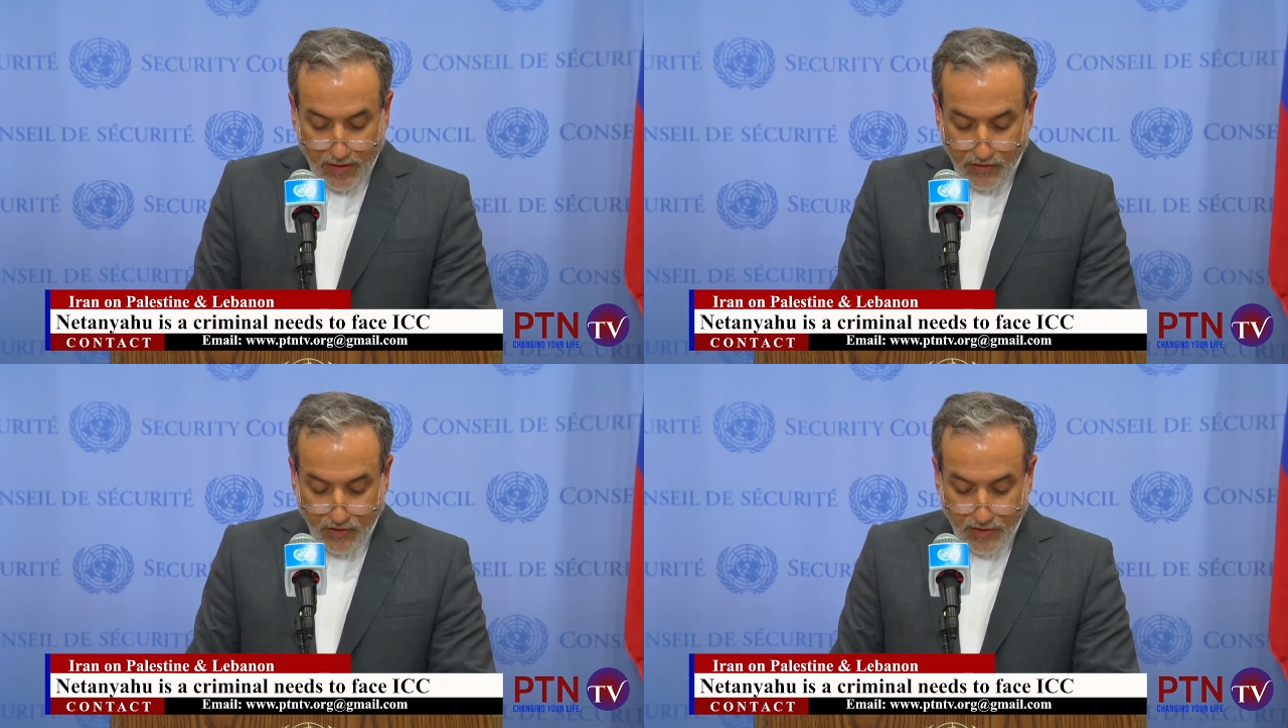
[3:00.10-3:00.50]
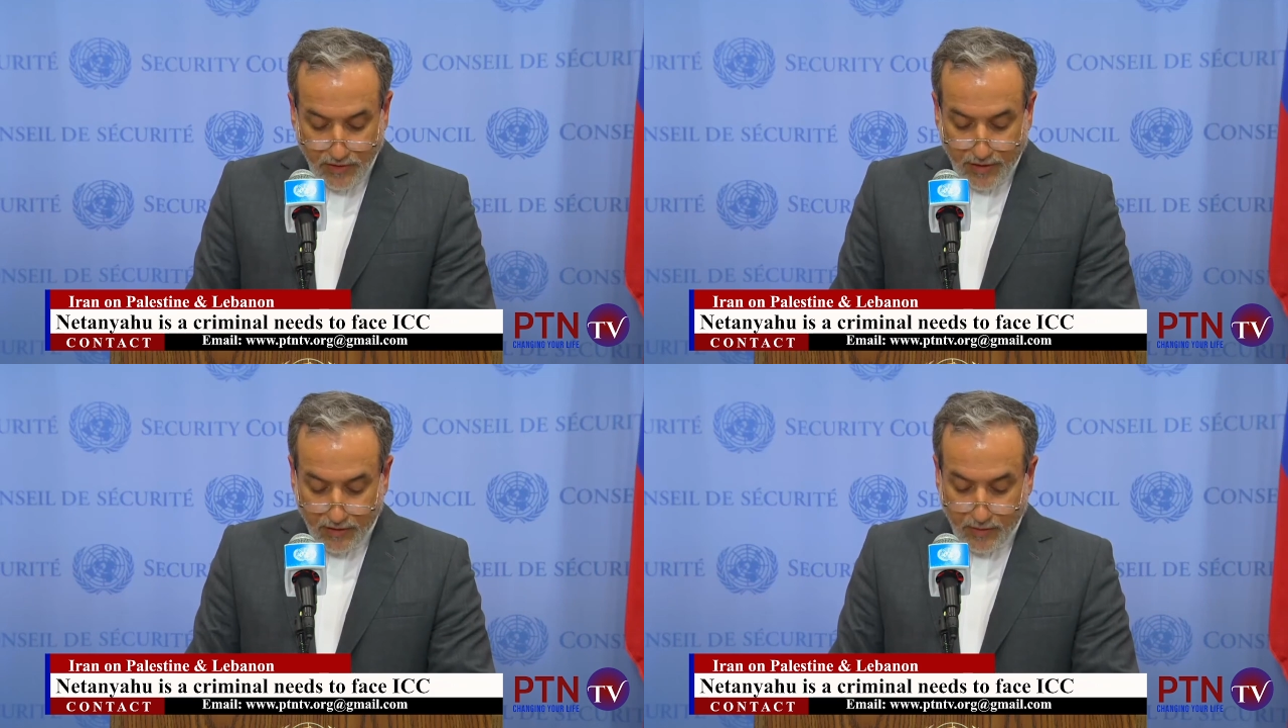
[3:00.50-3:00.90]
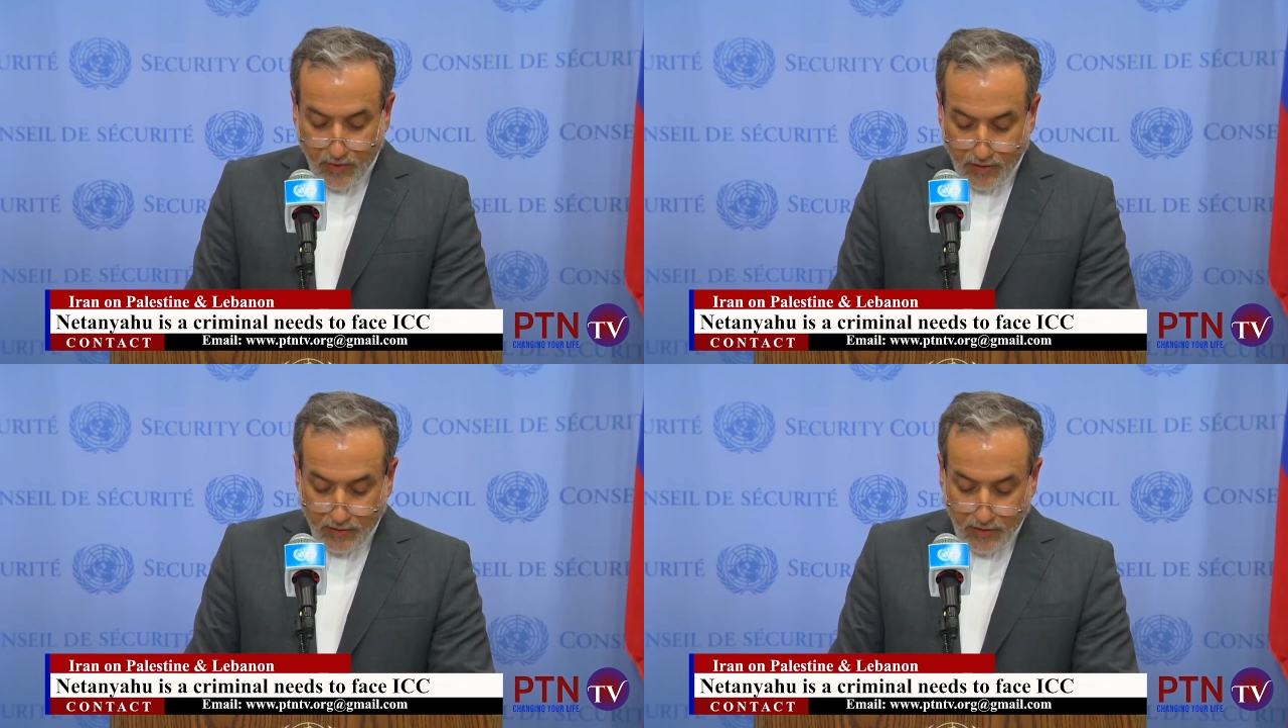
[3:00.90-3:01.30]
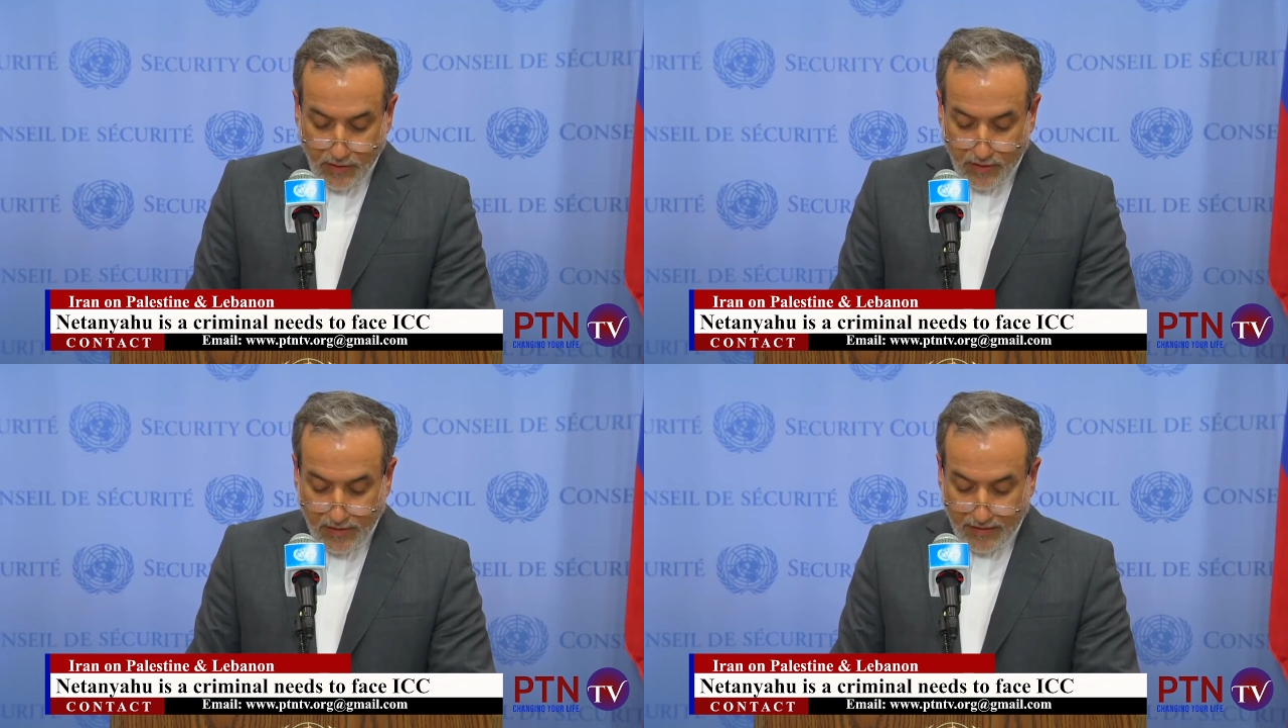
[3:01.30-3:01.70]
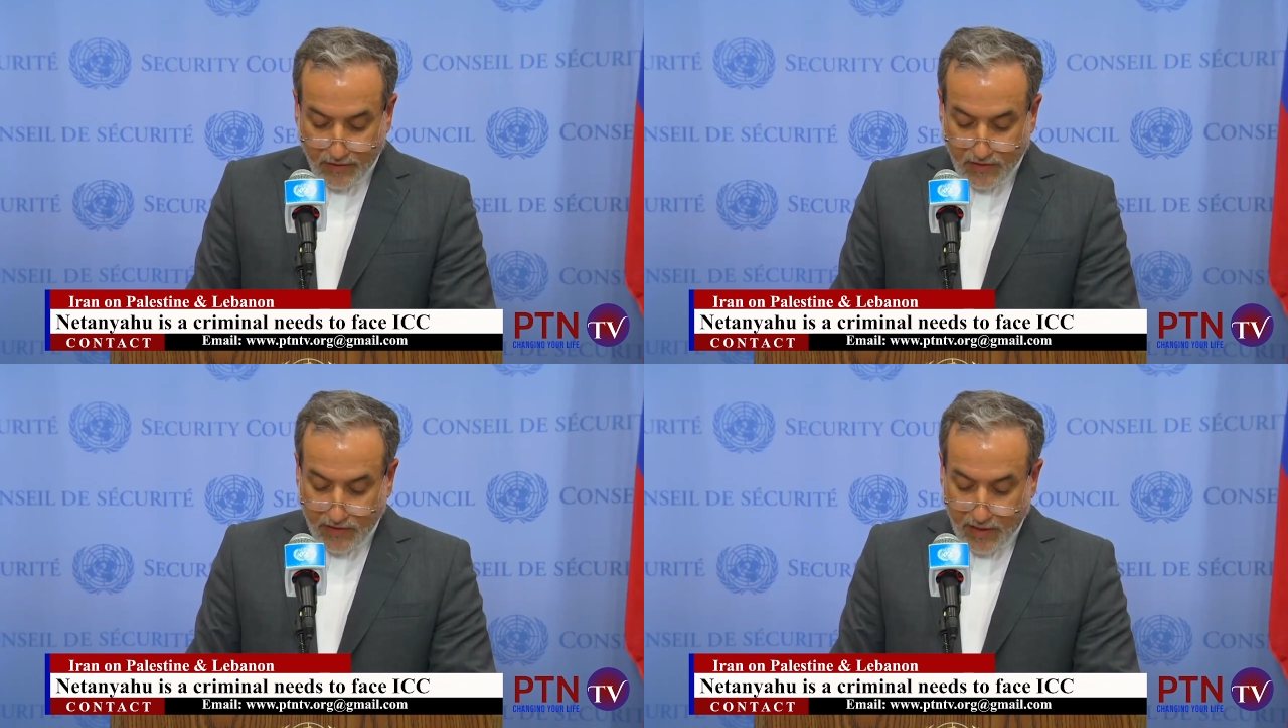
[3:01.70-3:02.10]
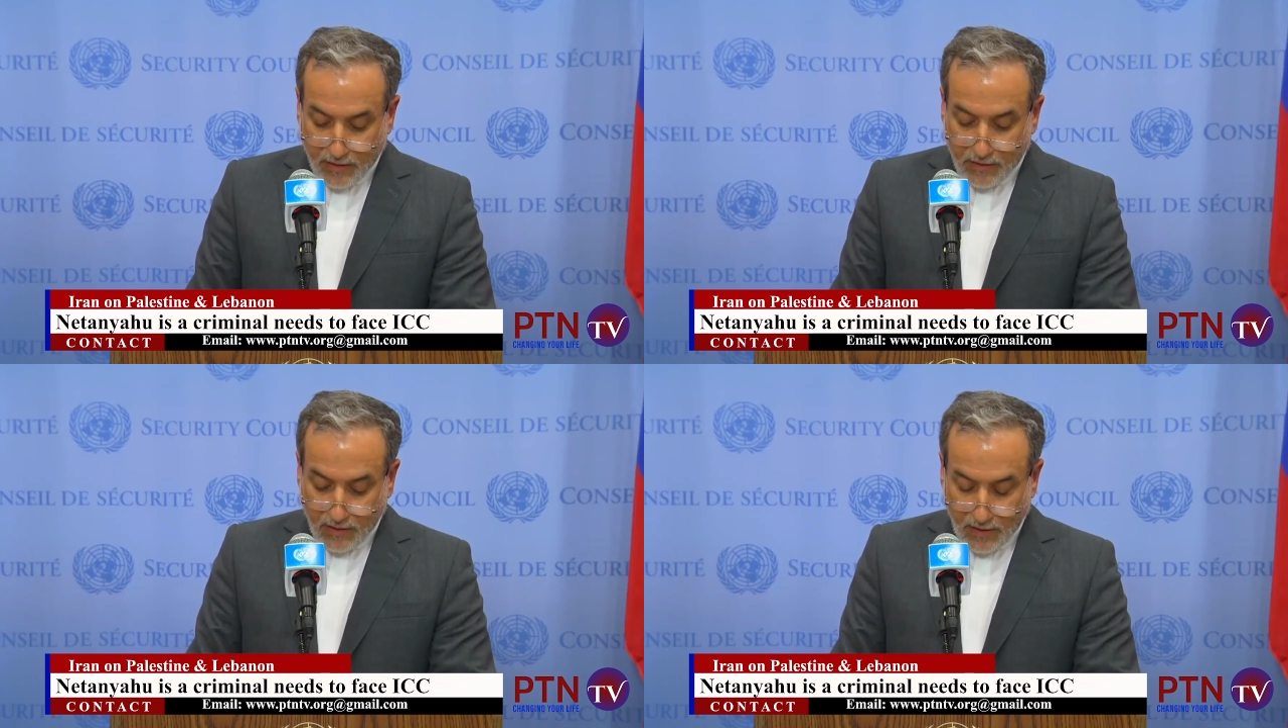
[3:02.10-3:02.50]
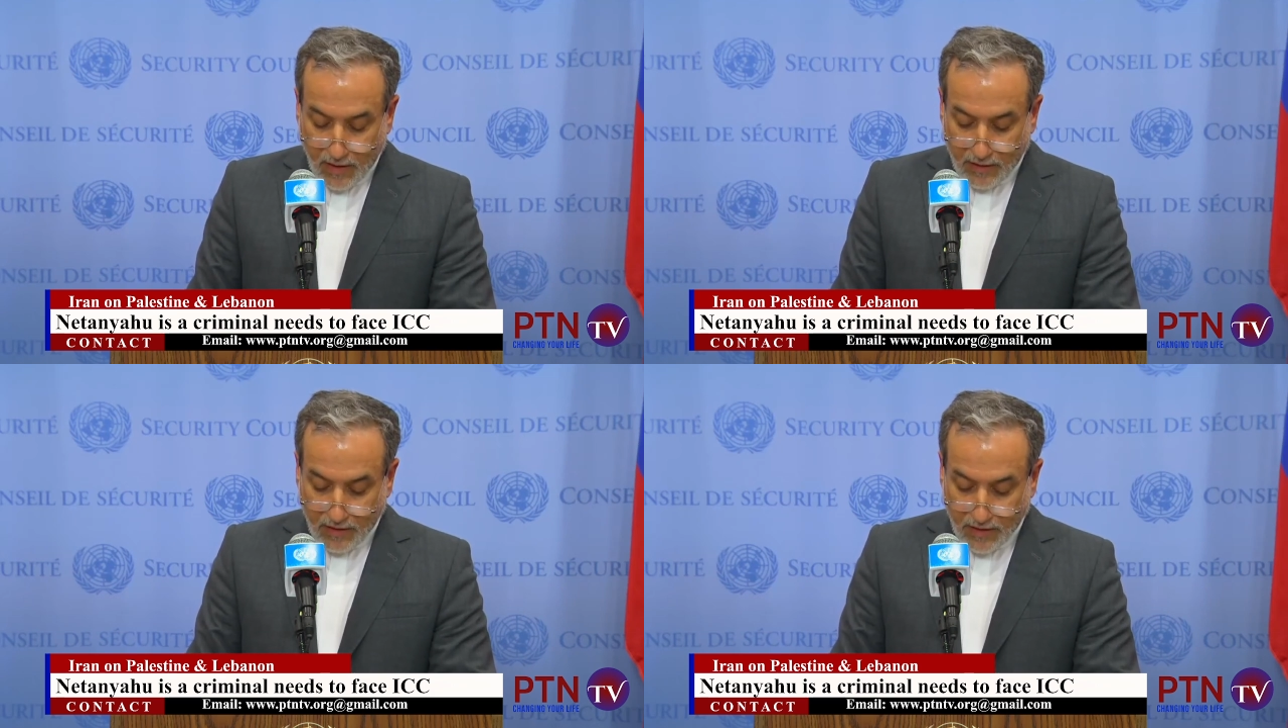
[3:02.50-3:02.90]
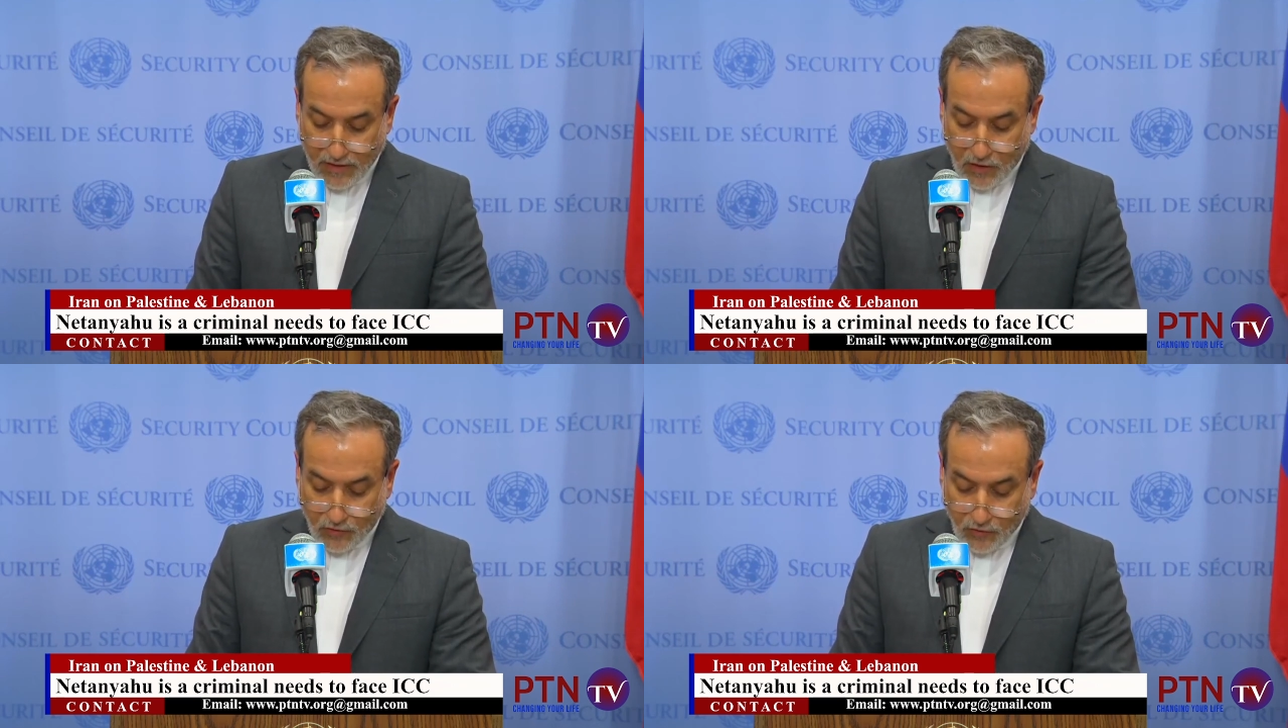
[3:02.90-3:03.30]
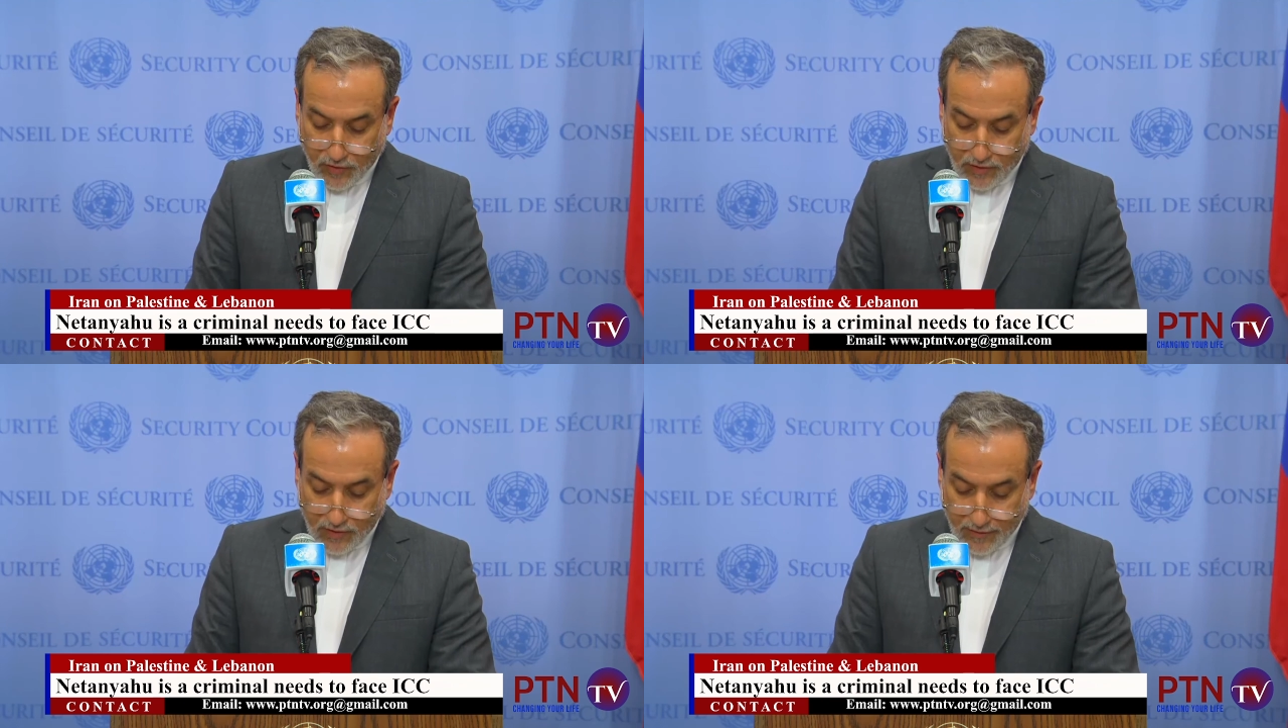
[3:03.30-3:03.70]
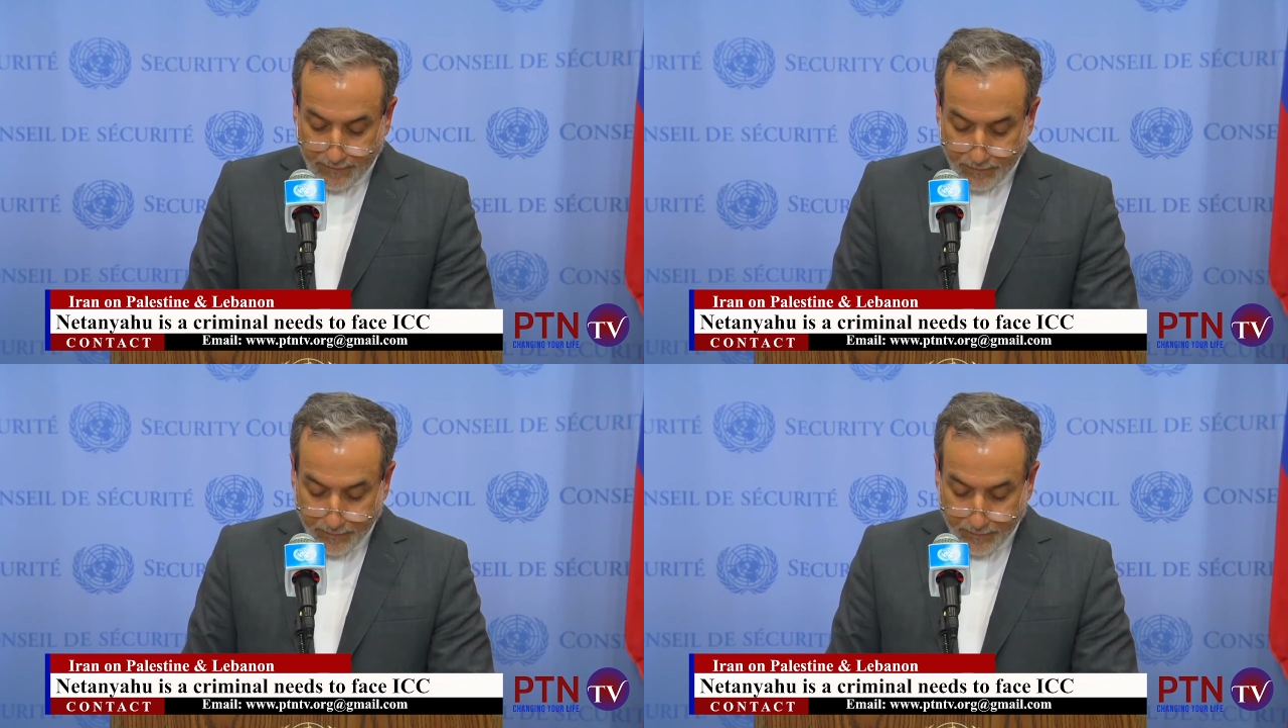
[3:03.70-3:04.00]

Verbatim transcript: Nations credibility is at stake and its authority